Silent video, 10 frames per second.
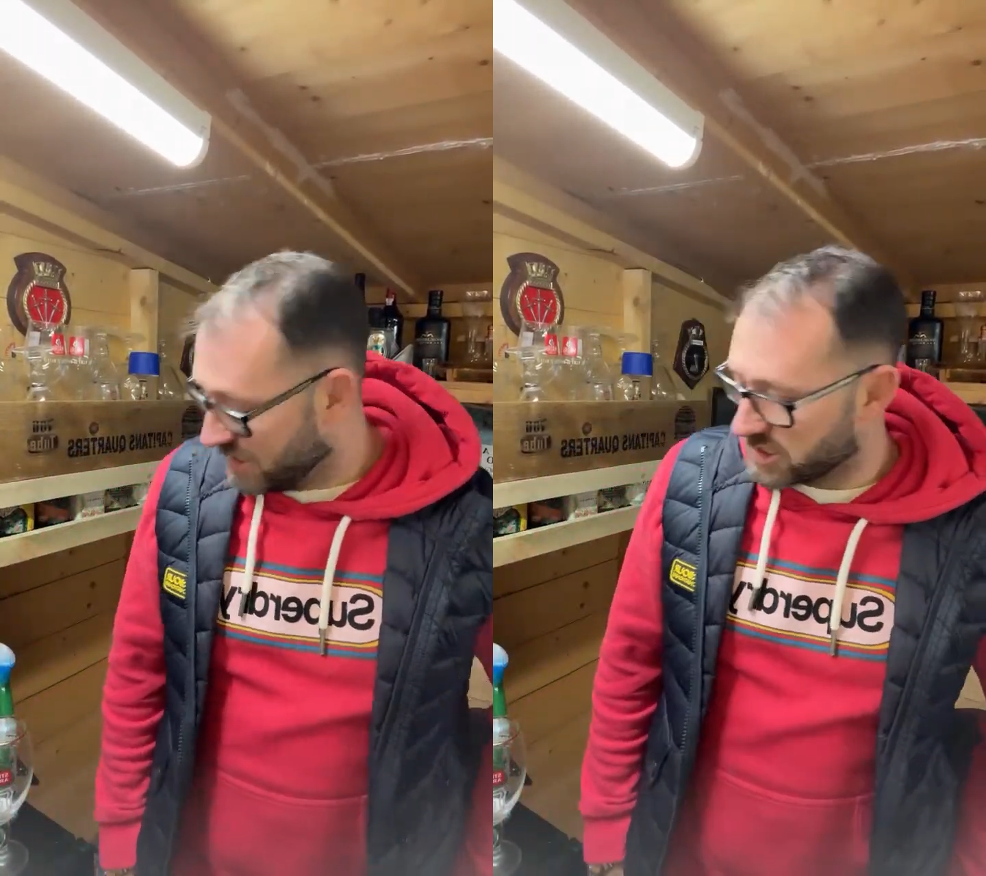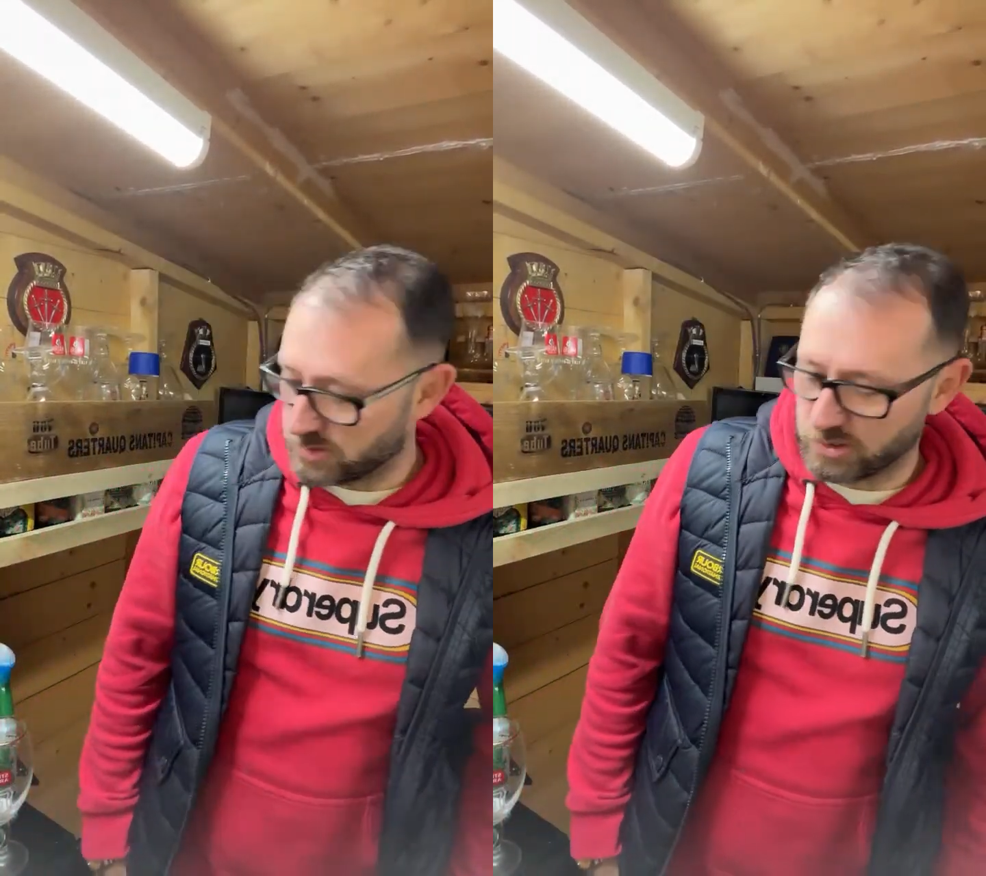
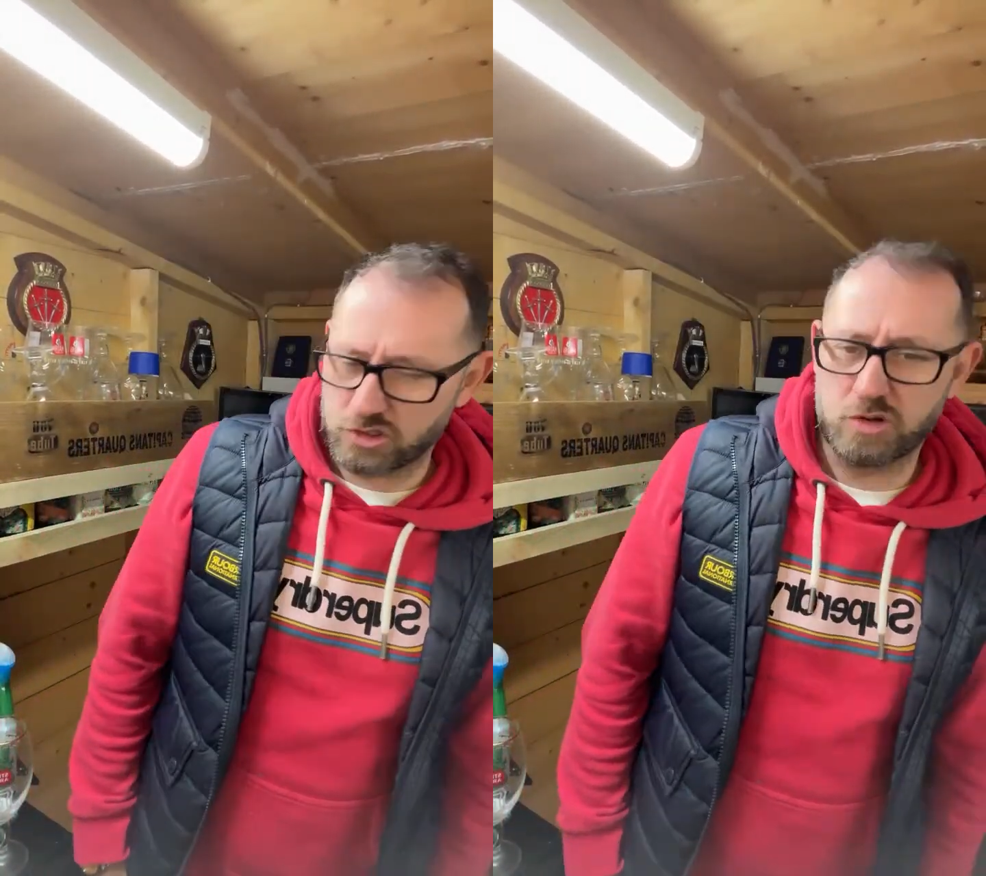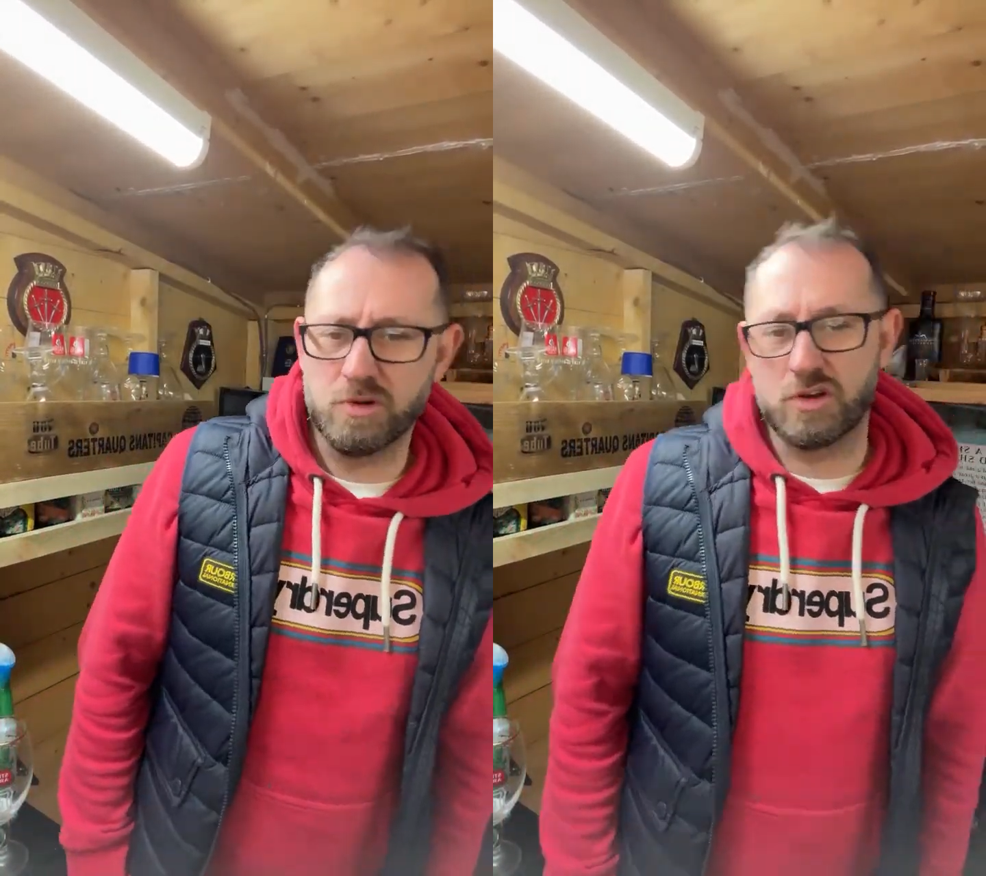So he goes,
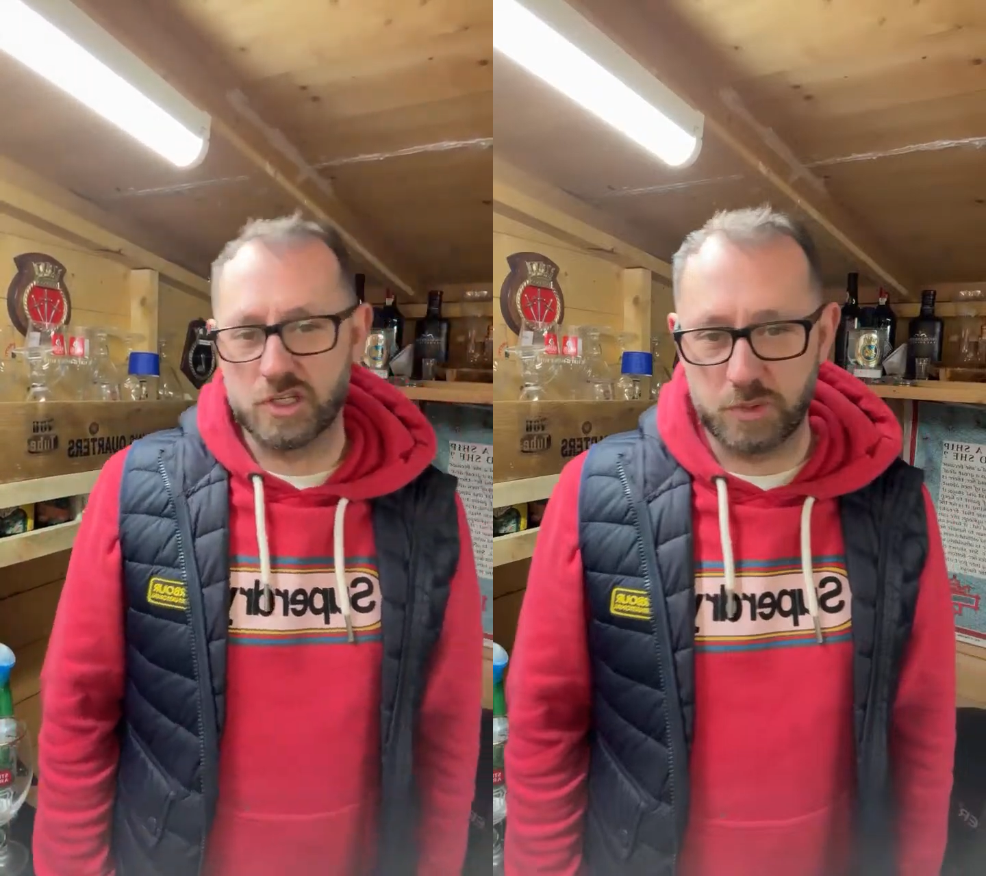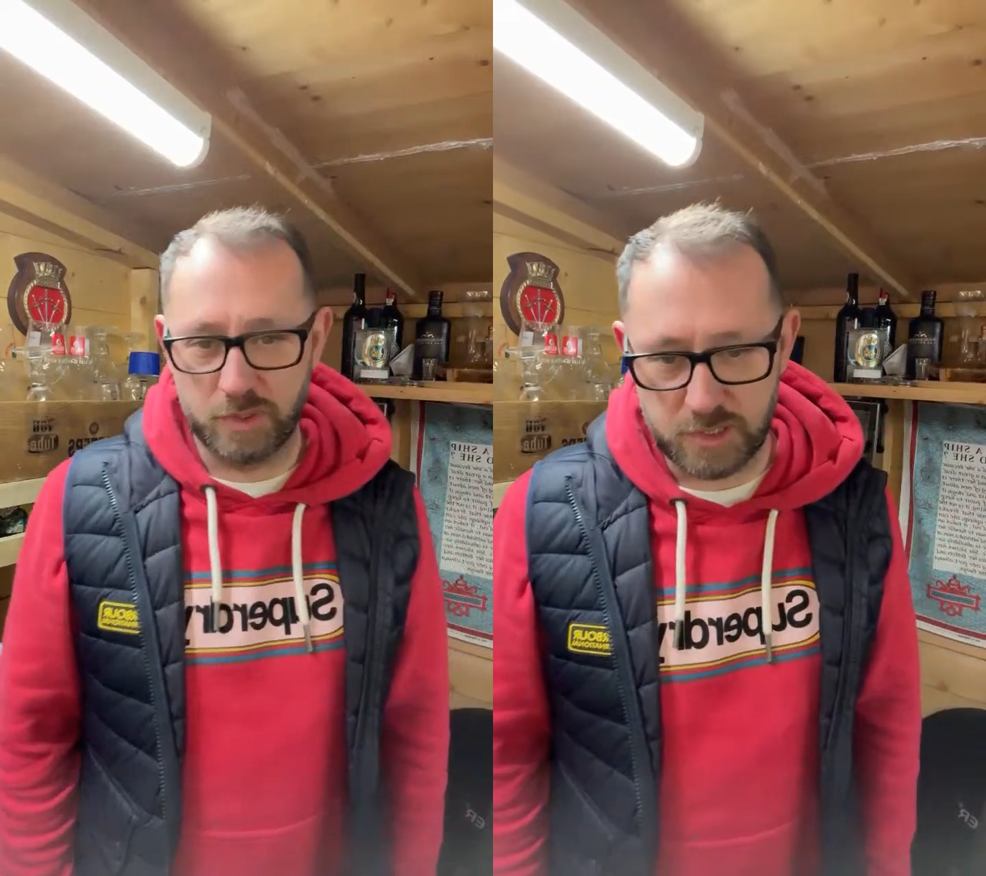come and look at it.
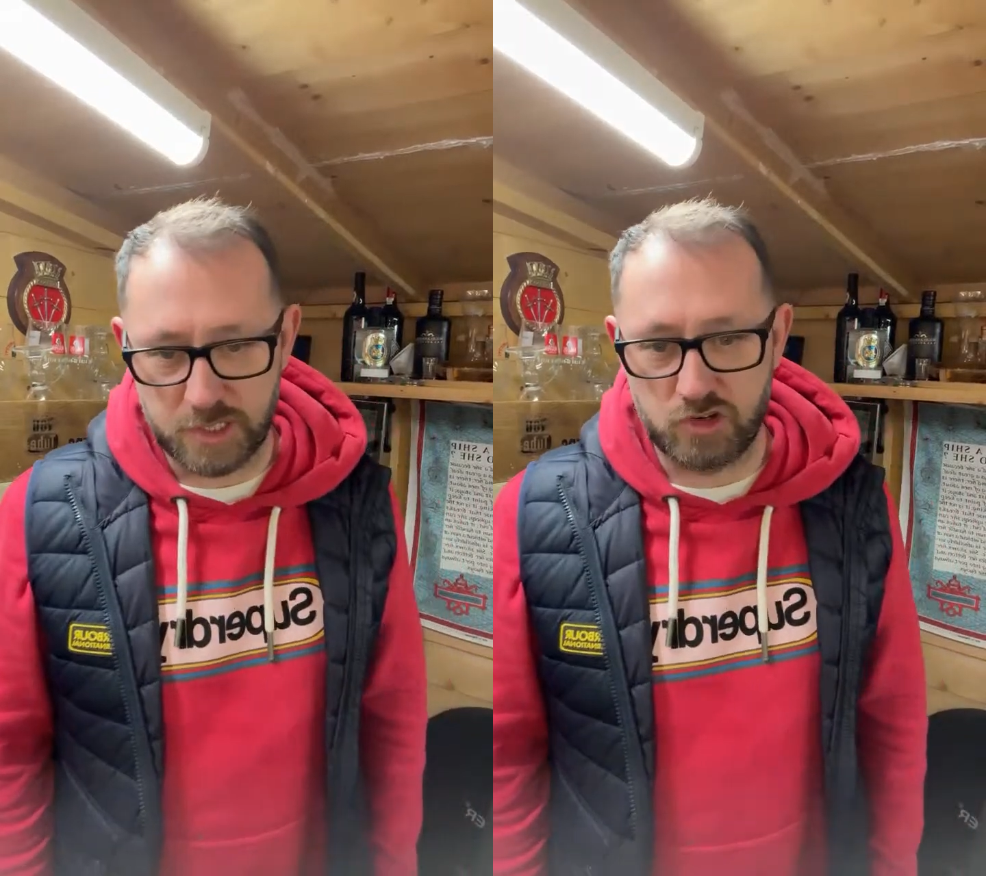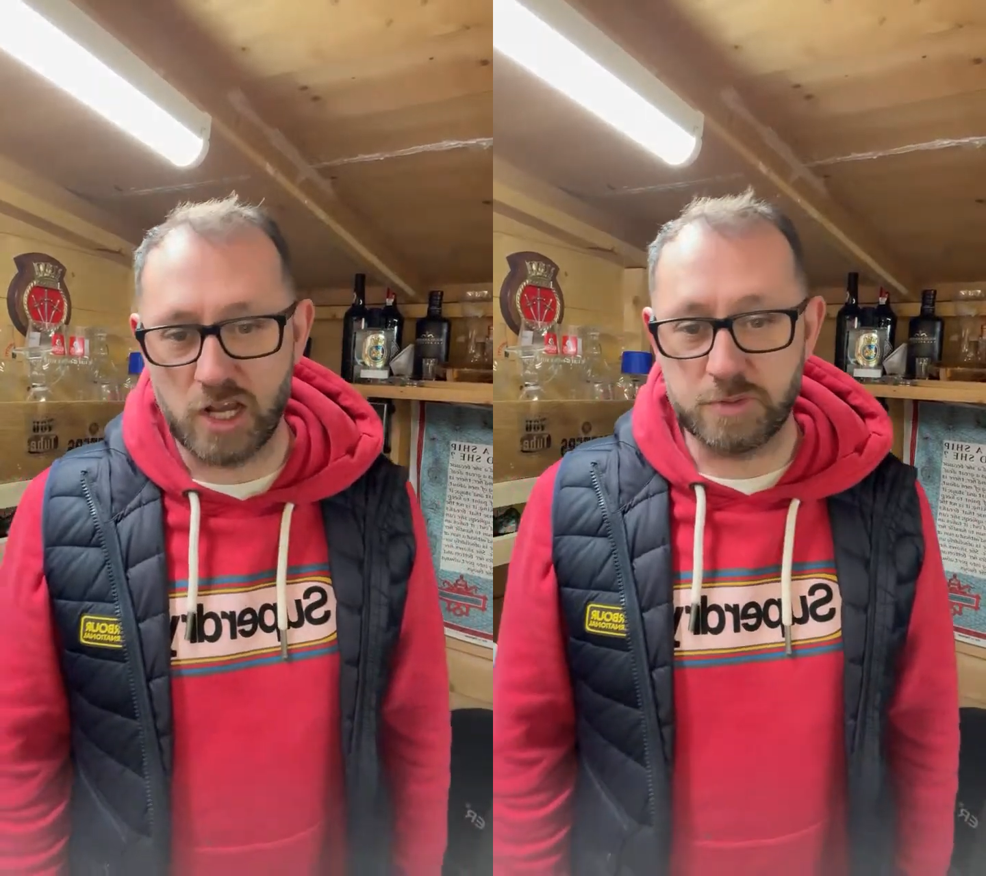So he
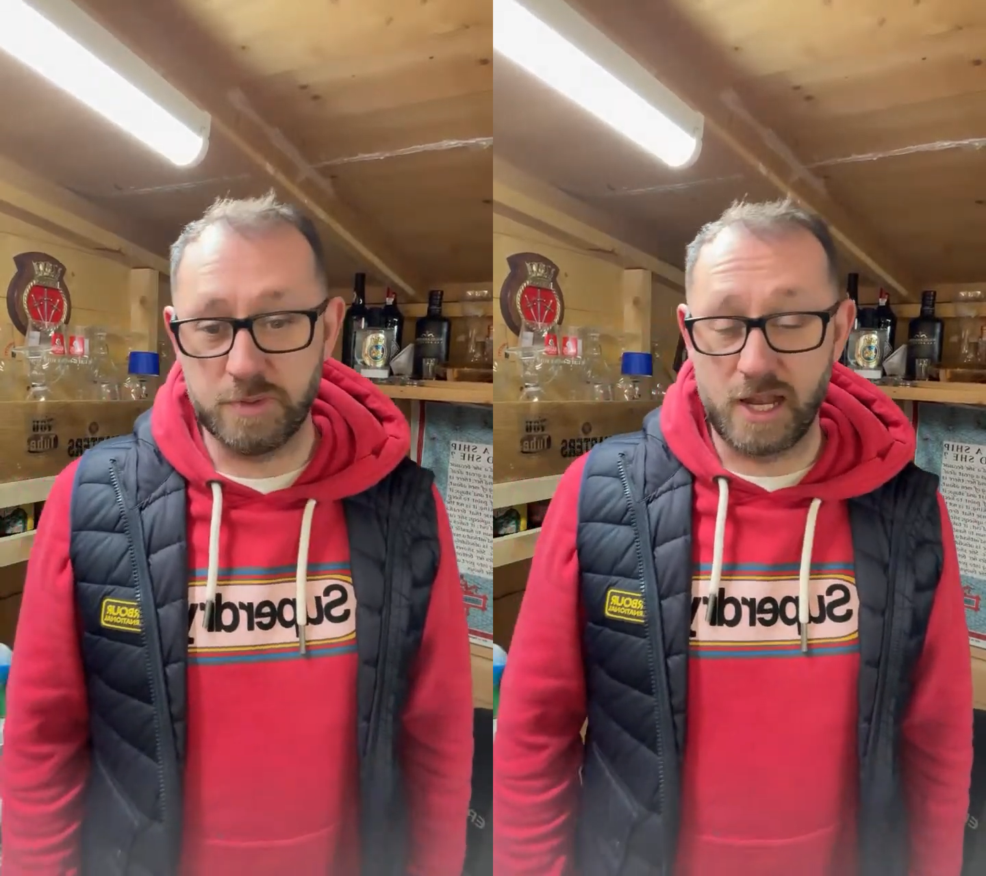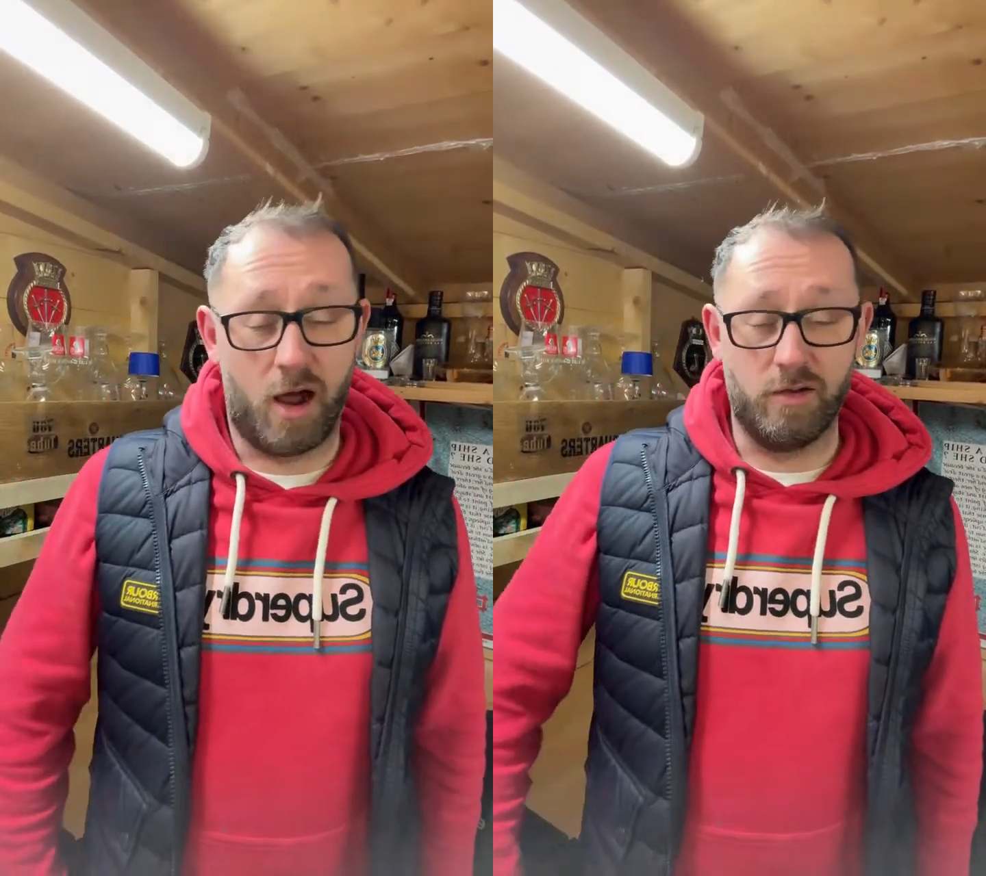drags me
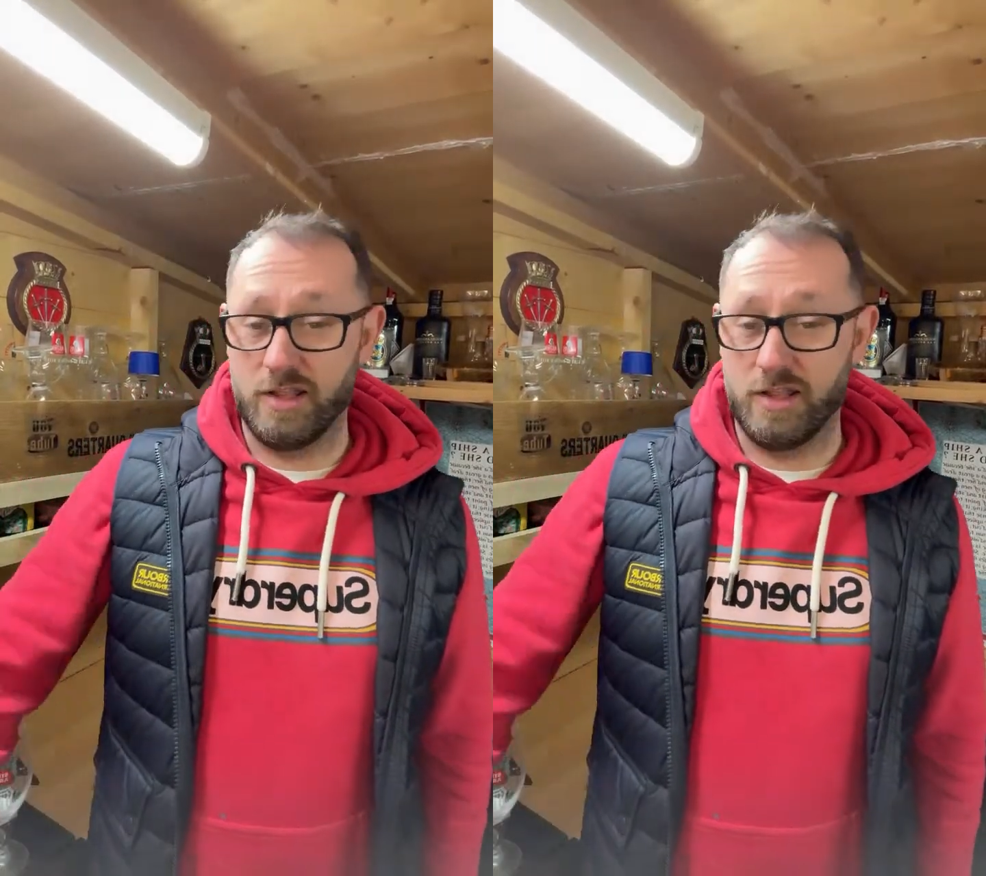down,